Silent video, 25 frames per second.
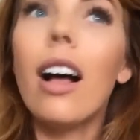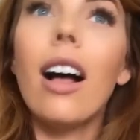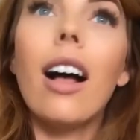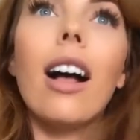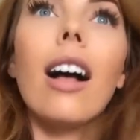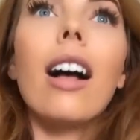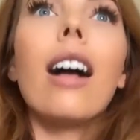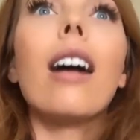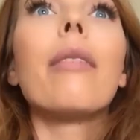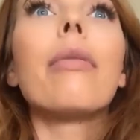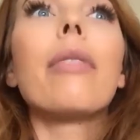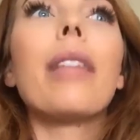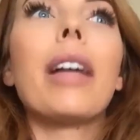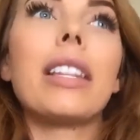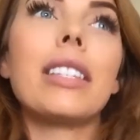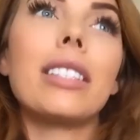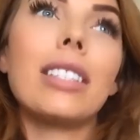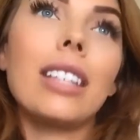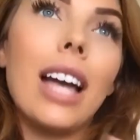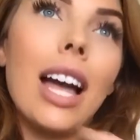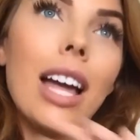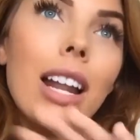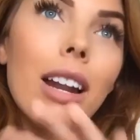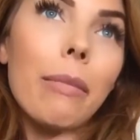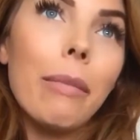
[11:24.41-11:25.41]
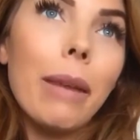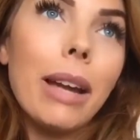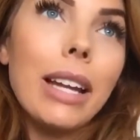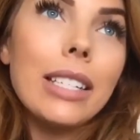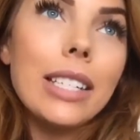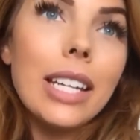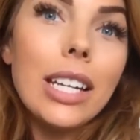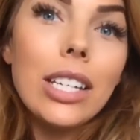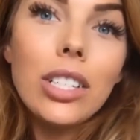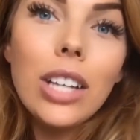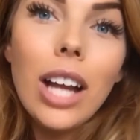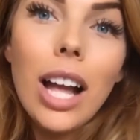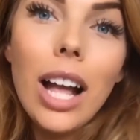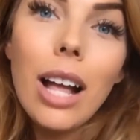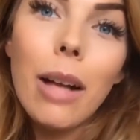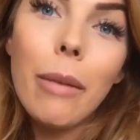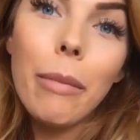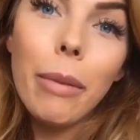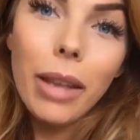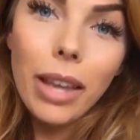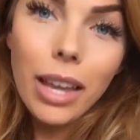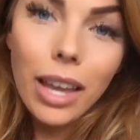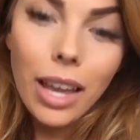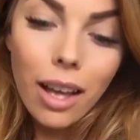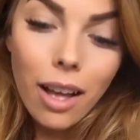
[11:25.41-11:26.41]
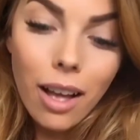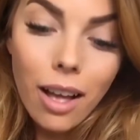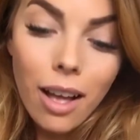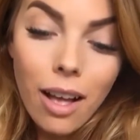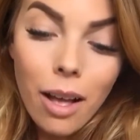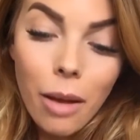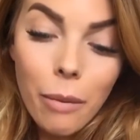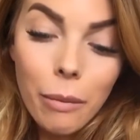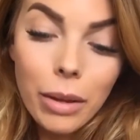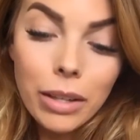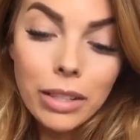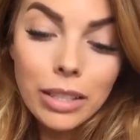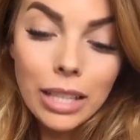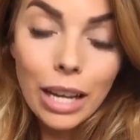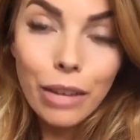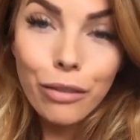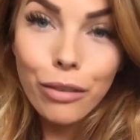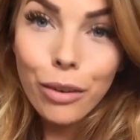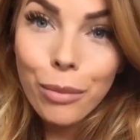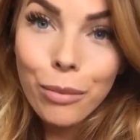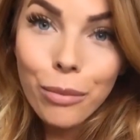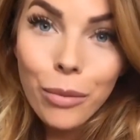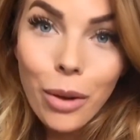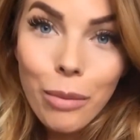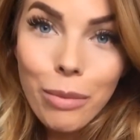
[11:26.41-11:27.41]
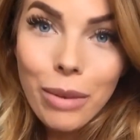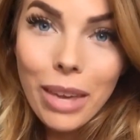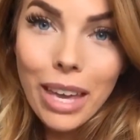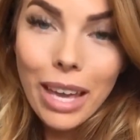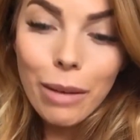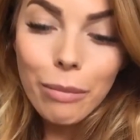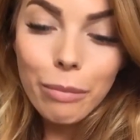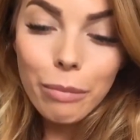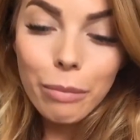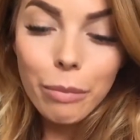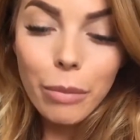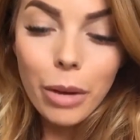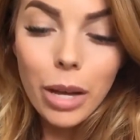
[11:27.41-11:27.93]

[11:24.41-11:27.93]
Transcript: That's kind of my day job aside from webcam.